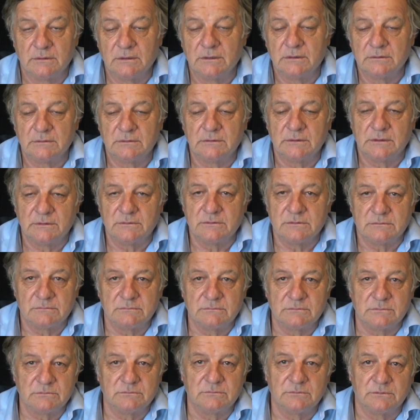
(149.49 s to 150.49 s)

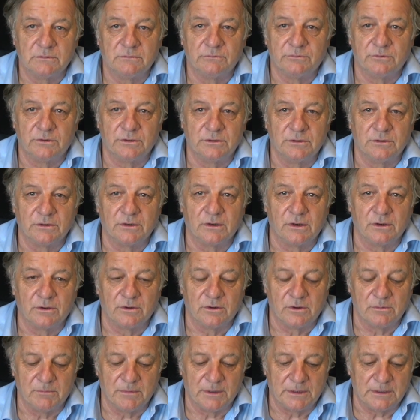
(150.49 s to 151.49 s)
It's not a
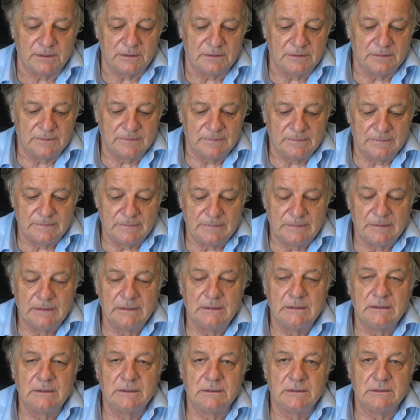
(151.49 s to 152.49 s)
lot of money.
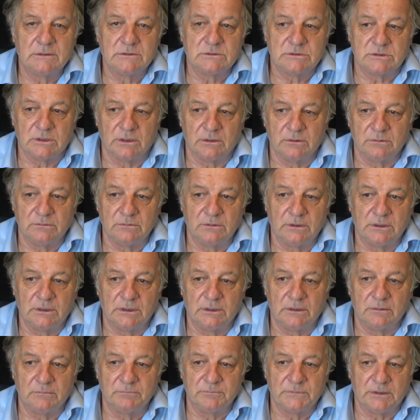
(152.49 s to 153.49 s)
So
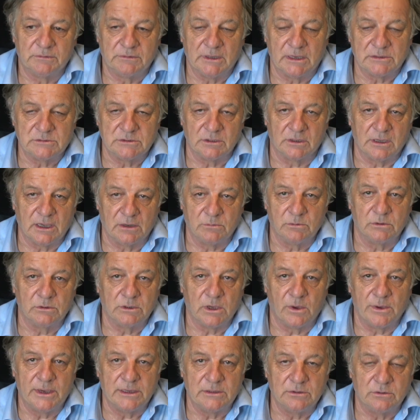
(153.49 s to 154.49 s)
if that's okay, we'll
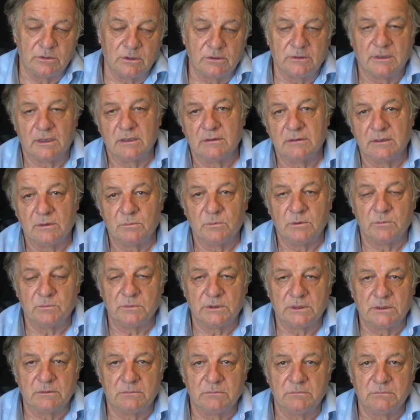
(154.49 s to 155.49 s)
go ahead and do that, and
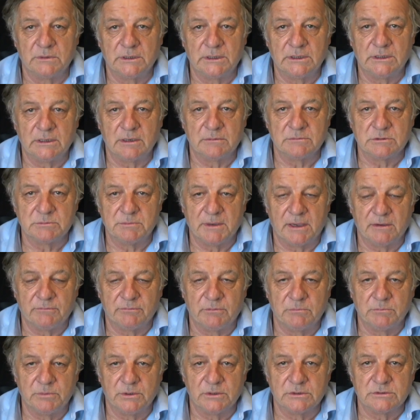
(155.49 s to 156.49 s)
then when he comes back
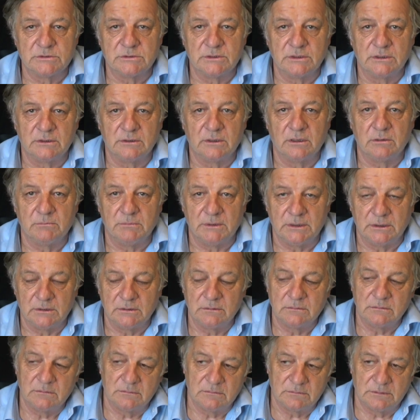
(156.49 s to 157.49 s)
from Bosnia,
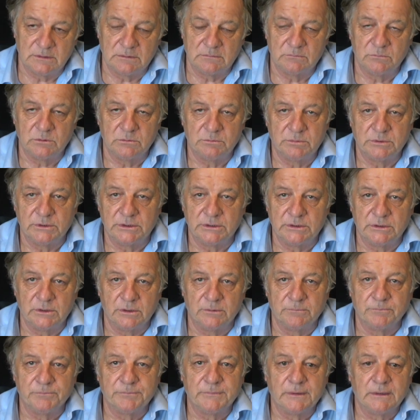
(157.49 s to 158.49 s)
Amir, then we'll put it
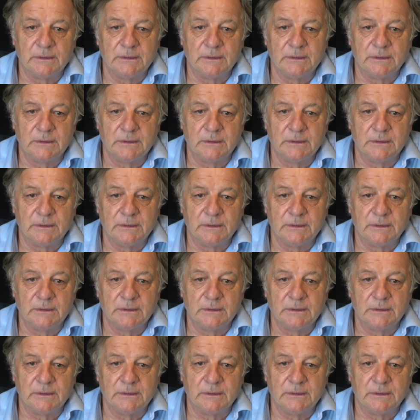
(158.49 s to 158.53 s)
on.